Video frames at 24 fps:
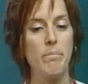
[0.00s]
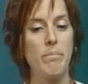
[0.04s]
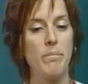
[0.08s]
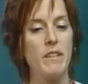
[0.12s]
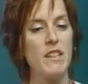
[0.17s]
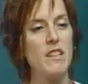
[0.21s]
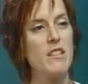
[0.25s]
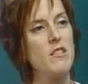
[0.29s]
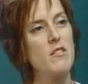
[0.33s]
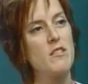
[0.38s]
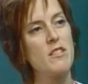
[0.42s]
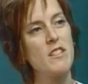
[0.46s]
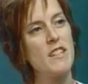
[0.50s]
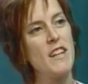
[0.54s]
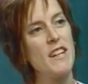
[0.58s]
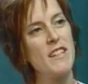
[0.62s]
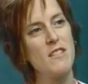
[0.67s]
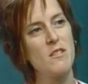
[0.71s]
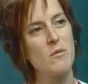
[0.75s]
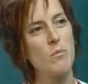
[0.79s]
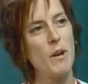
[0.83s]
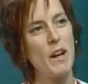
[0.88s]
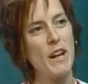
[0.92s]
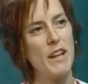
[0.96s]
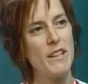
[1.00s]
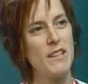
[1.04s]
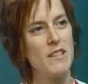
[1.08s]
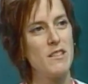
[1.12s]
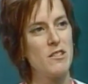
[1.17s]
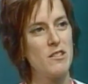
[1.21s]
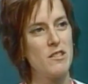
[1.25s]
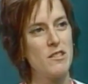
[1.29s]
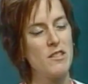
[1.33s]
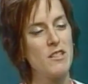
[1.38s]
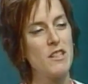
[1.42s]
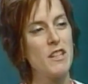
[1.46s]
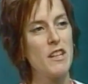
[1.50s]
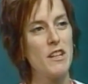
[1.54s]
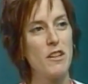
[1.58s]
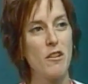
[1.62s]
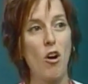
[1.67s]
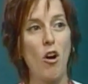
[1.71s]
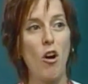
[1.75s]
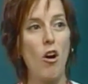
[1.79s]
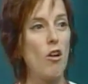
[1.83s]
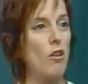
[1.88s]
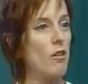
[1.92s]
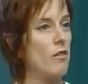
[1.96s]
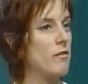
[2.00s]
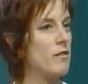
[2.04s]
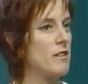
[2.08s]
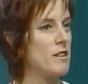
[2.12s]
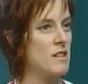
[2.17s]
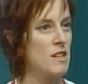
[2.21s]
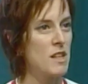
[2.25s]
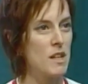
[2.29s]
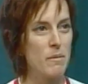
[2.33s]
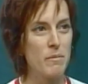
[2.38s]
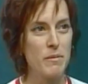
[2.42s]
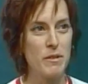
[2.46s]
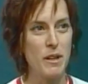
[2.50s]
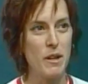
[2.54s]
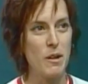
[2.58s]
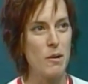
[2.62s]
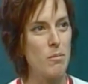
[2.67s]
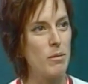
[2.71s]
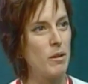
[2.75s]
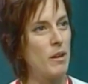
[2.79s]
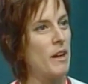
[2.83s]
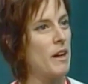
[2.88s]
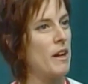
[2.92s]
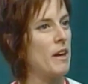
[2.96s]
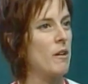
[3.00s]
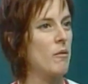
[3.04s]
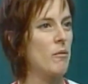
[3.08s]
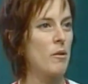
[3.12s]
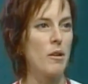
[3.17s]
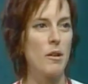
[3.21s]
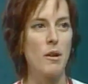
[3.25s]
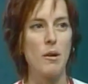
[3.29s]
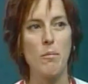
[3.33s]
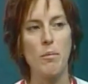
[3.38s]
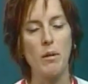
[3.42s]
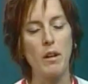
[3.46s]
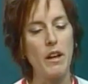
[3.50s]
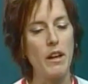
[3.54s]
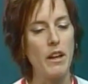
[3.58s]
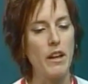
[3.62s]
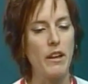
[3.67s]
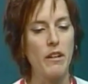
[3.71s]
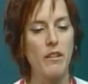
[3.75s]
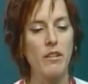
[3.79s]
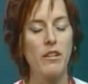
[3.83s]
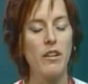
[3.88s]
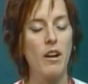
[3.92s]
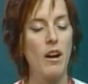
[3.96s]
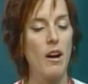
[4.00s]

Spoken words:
it's a nice way to just see all of the teams that are playing, where they're playing,